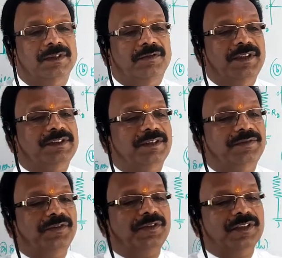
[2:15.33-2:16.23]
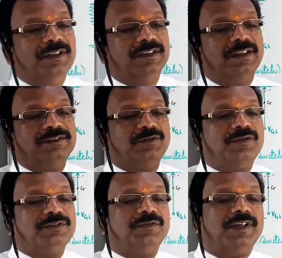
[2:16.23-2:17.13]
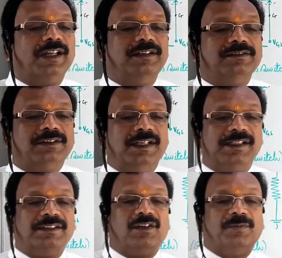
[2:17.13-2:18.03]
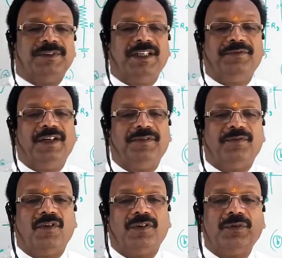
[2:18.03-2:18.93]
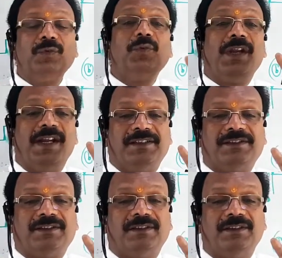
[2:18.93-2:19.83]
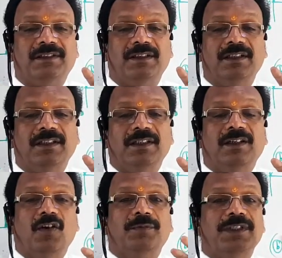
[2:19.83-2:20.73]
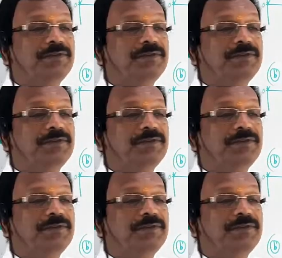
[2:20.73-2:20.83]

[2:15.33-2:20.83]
We substitute the source to drain connection of JFET for two ends of the